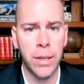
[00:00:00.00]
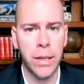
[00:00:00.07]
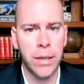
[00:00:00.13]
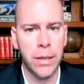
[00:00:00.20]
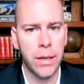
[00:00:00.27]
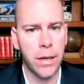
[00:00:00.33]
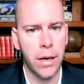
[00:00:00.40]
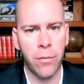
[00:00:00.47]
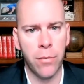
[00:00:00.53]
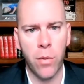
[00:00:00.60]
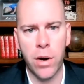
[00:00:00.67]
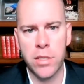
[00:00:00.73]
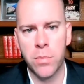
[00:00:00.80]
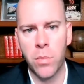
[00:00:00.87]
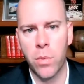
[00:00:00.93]
I've
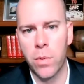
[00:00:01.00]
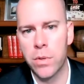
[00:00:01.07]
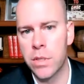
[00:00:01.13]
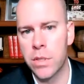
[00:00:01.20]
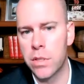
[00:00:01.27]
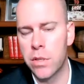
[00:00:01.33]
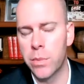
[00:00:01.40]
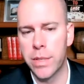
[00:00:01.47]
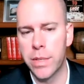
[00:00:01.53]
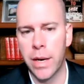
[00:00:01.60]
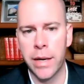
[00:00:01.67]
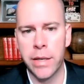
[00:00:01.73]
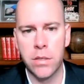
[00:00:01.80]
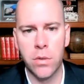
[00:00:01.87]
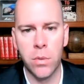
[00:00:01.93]
watched Moore since he was in
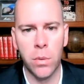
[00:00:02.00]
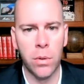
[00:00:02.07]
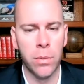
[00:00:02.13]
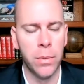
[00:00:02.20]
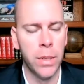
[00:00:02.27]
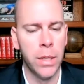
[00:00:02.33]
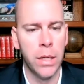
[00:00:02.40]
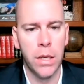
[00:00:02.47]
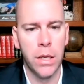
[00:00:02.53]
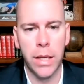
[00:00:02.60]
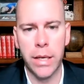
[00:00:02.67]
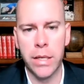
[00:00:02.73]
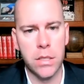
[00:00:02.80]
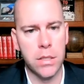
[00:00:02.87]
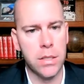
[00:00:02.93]
high school, and
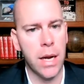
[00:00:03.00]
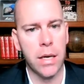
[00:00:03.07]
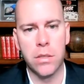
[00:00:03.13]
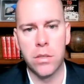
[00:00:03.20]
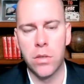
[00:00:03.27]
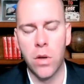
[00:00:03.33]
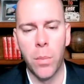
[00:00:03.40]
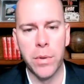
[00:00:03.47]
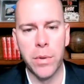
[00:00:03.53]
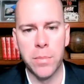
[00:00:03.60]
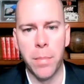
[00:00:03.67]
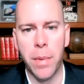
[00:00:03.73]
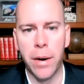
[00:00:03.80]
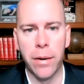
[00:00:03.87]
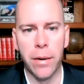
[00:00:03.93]
he's just gotten so
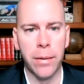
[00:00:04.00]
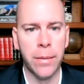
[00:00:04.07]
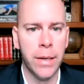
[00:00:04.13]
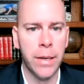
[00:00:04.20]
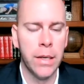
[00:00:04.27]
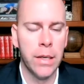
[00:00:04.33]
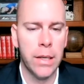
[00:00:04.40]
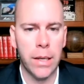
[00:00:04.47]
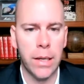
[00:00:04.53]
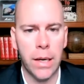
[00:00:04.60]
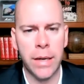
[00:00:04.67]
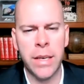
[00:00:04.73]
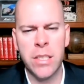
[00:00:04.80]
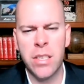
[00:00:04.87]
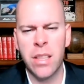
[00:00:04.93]
much better. I
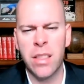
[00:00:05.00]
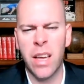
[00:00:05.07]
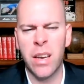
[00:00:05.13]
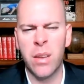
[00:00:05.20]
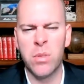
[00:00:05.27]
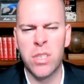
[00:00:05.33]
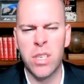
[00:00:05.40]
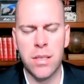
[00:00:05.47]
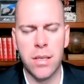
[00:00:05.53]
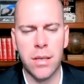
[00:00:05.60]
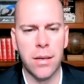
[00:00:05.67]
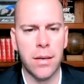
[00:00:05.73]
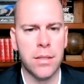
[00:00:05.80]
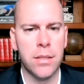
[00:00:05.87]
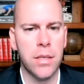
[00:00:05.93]
initially thought he was just
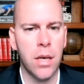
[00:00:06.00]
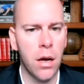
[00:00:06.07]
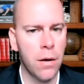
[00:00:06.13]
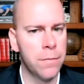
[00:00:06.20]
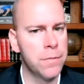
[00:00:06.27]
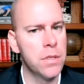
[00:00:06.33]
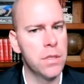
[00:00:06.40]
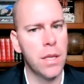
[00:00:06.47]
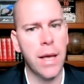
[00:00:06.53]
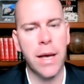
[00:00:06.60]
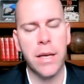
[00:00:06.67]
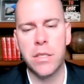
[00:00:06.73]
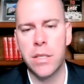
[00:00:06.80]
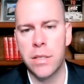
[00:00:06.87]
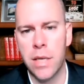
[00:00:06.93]
a tough,
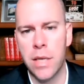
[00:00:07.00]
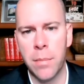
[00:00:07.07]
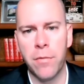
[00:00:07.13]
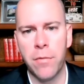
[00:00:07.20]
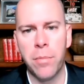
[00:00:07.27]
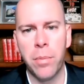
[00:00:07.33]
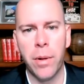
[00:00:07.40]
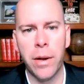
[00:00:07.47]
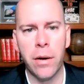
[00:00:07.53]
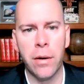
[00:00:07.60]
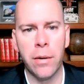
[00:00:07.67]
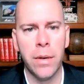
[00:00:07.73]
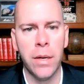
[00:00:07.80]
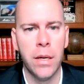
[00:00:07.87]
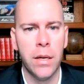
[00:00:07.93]
slashing type of
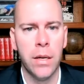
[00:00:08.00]
player.